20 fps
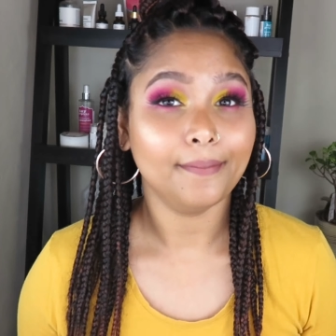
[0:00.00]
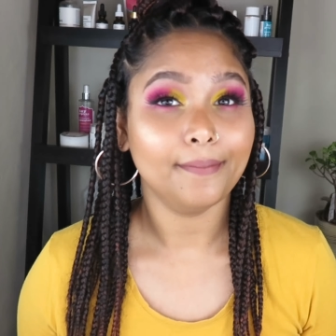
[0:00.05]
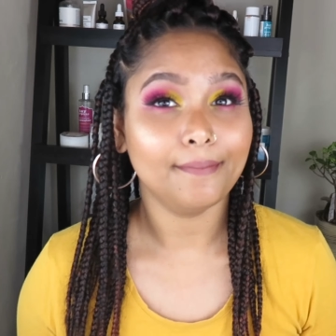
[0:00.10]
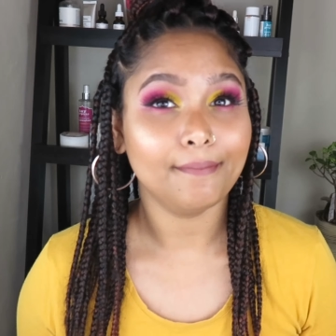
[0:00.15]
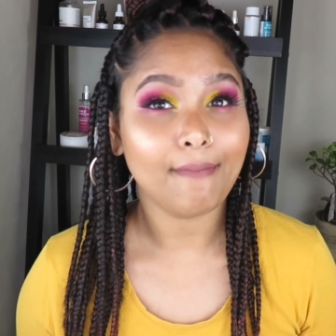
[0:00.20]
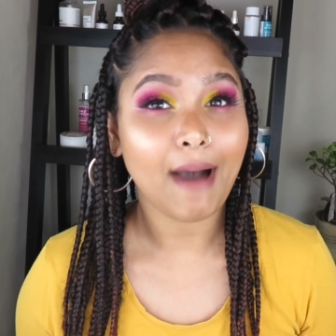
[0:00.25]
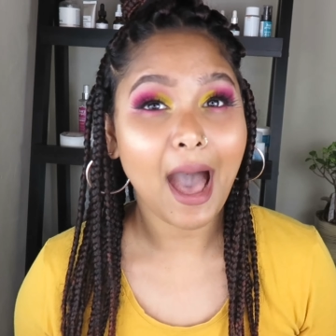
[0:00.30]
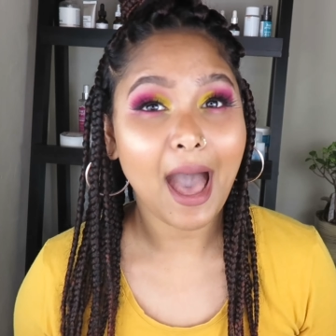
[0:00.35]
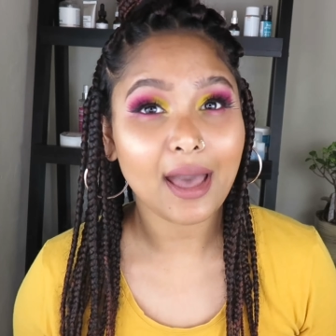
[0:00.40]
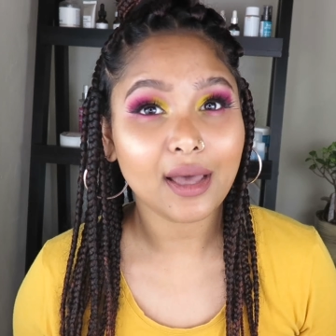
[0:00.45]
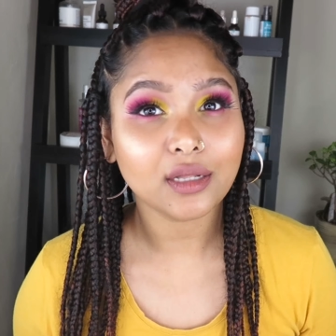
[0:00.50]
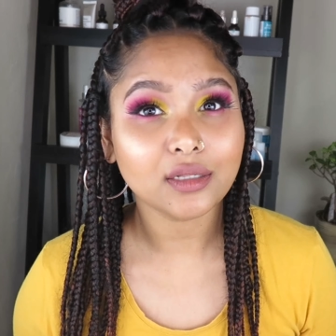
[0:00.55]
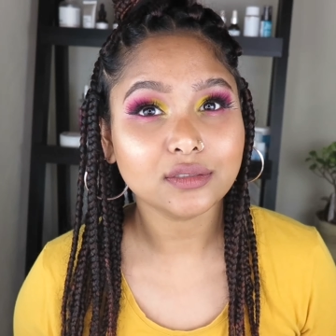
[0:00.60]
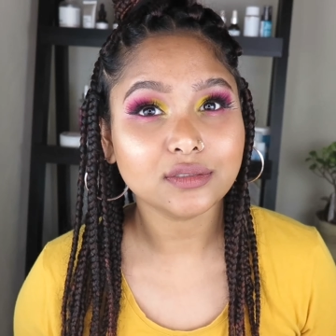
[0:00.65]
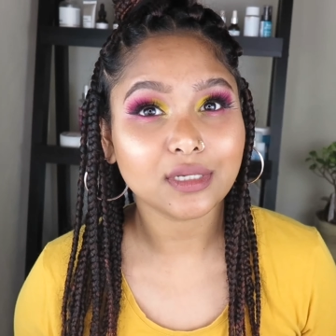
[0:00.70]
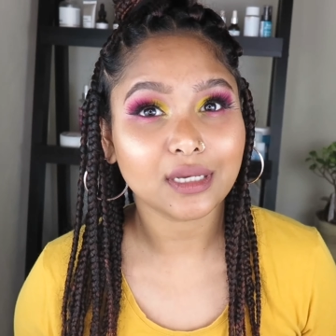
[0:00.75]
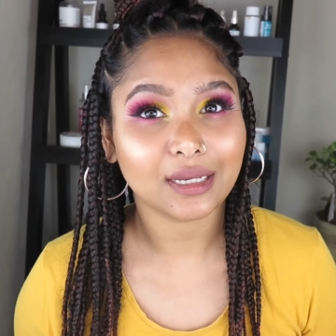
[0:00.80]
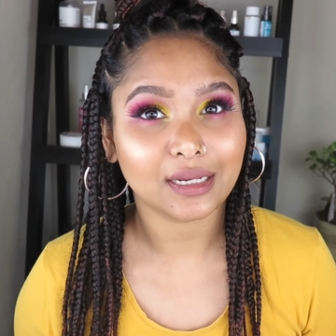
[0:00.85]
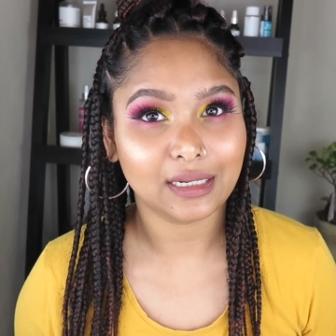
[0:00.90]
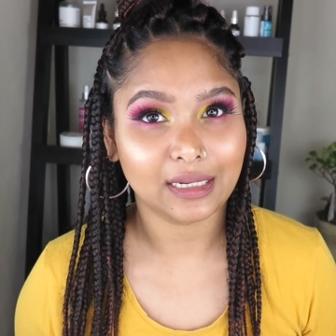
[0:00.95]

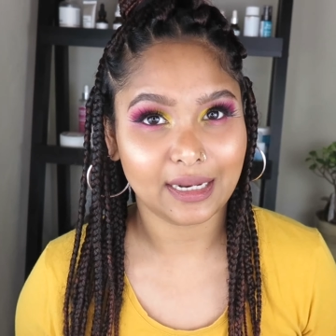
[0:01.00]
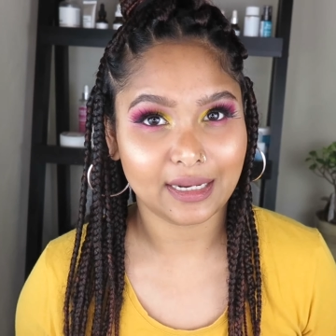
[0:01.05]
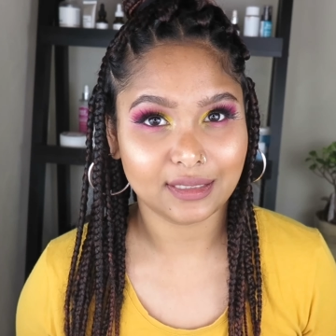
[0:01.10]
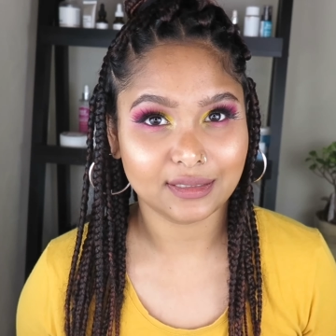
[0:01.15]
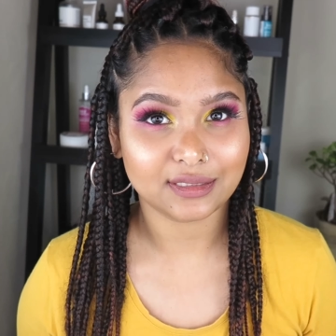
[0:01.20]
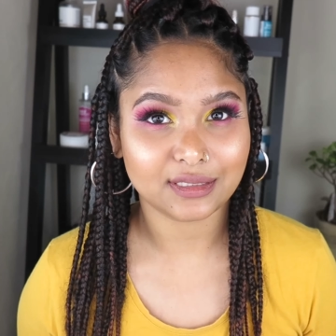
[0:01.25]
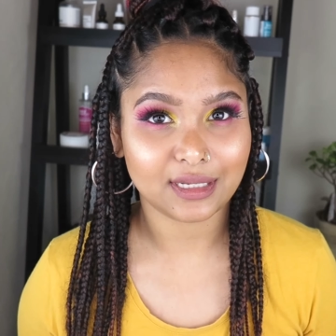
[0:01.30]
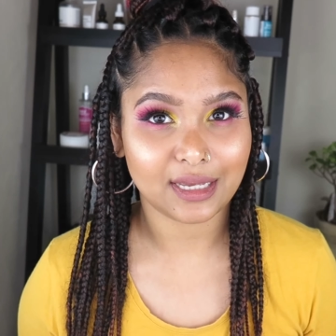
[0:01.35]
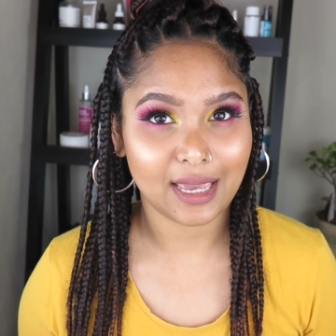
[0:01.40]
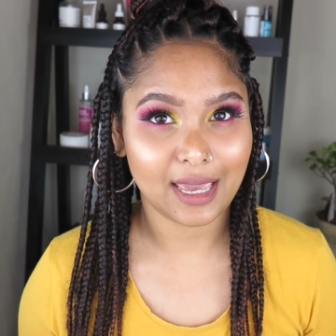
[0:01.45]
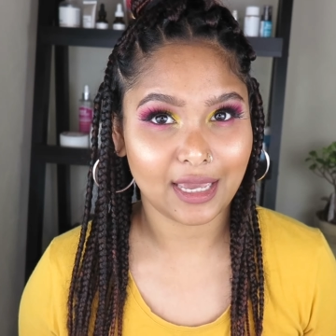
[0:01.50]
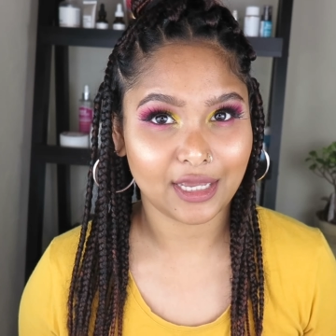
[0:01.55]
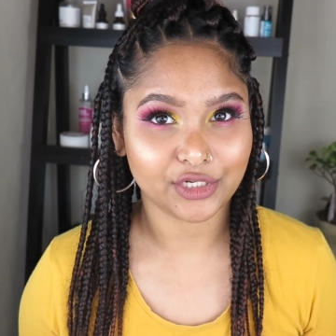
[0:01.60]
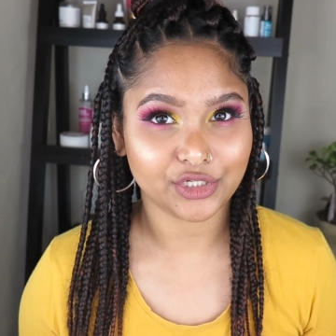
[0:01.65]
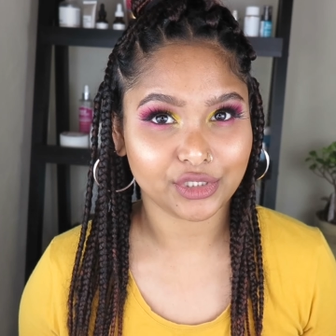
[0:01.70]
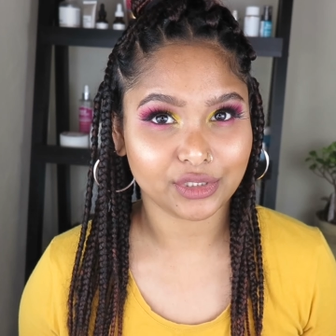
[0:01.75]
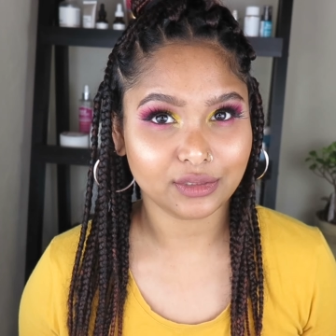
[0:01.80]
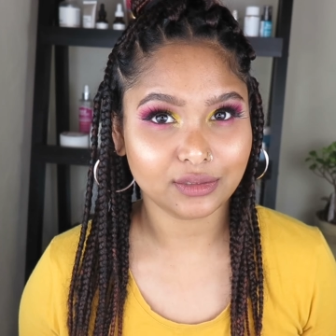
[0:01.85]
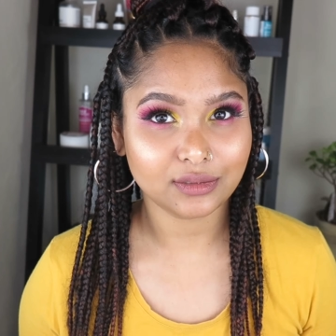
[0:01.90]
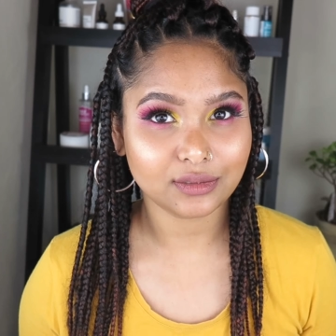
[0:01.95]
mild cleansing
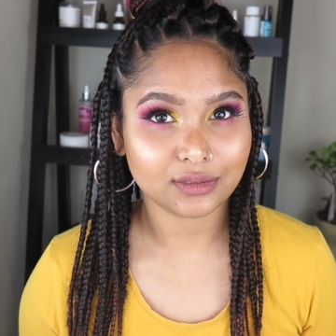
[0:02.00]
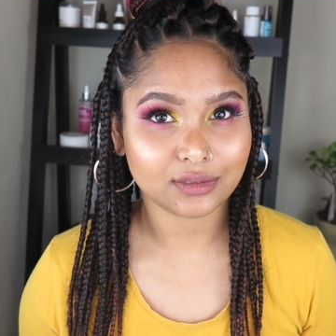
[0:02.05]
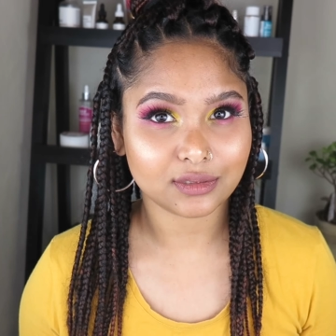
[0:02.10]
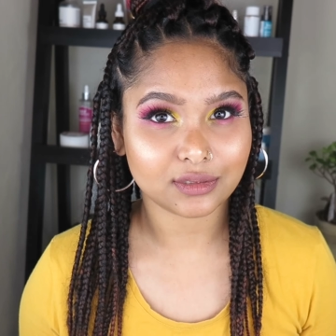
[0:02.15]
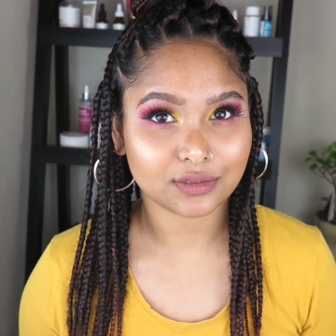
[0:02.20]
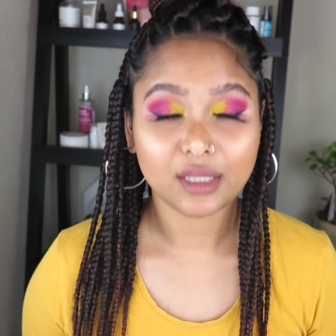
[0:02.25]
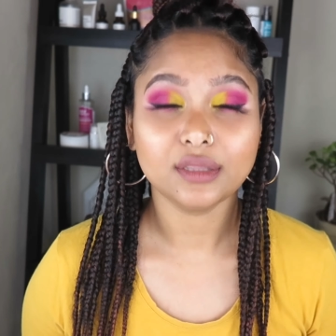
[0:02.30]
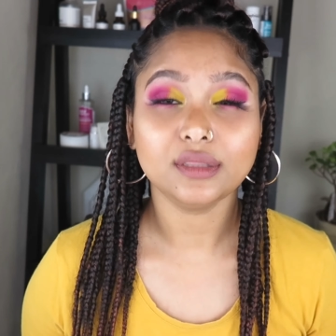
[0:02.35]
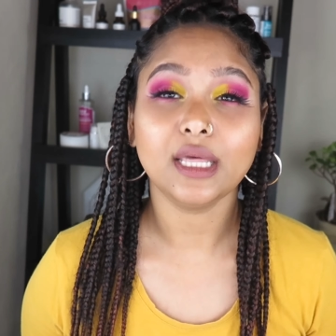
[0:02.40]
agents.